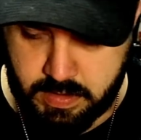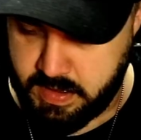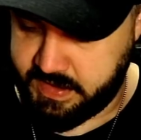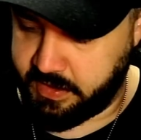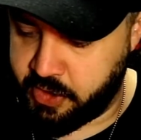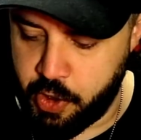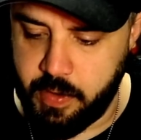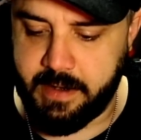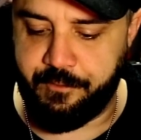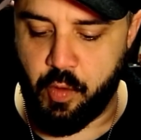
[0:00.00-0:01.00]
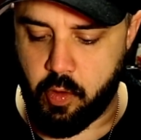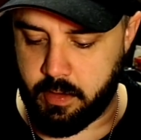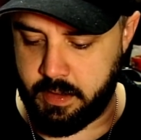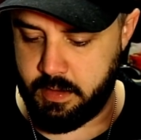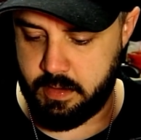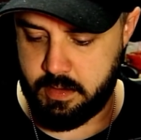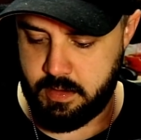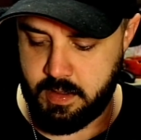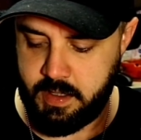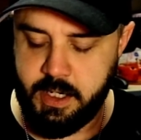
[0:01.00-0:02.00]
It's a tuning fork.
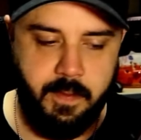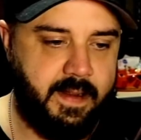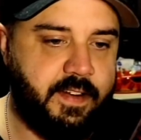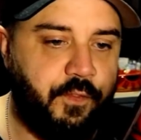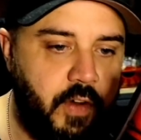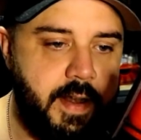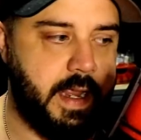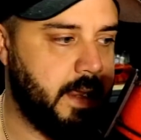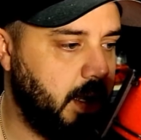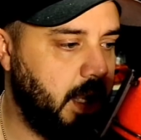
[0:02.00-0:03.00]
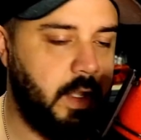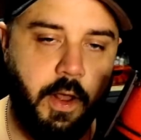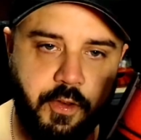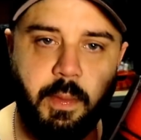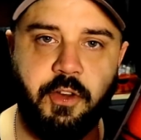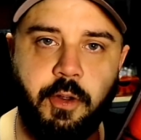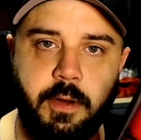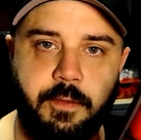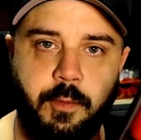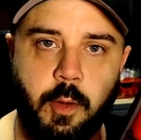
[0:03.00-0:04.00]
You know that's funny. I lost my
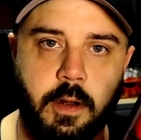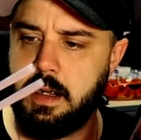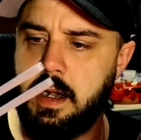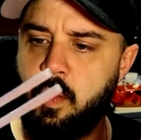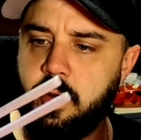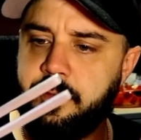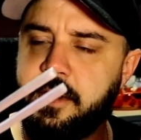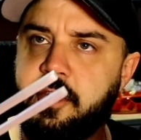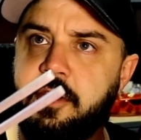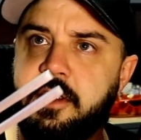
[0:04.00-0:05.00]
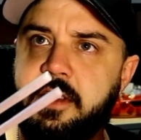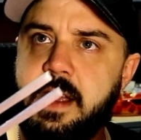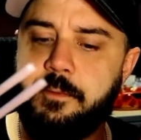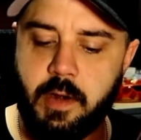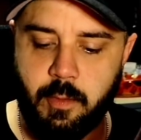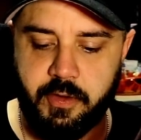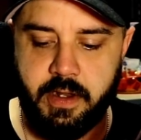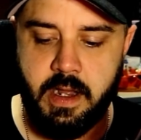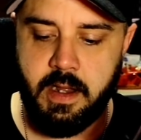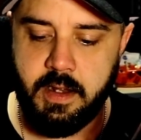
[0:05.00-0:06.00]
tuning fork. I wonder if this is the same frequency.
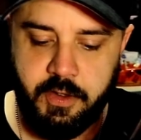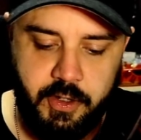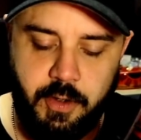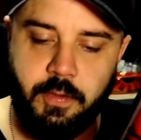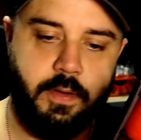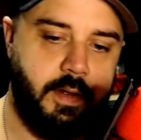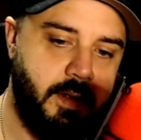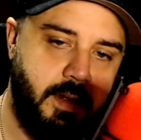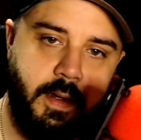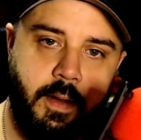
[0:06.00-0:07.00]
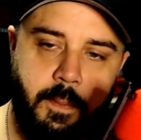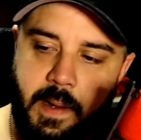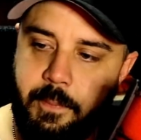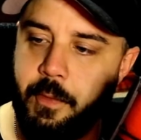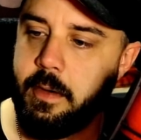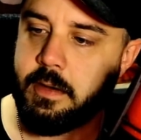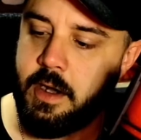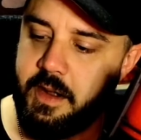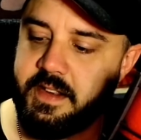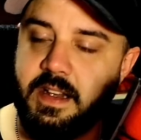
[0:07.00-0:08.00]
Dude, people are
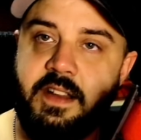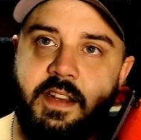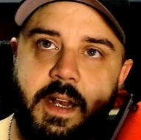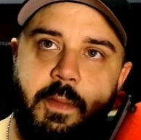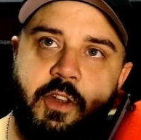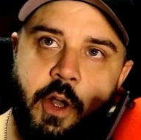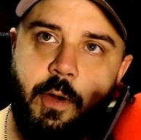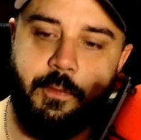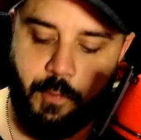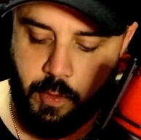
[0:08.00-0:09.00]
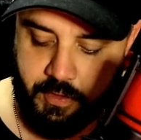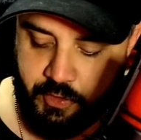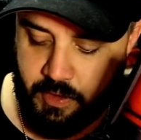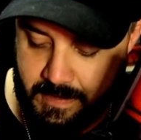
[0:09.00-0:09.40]
constantly sending me tuning forks.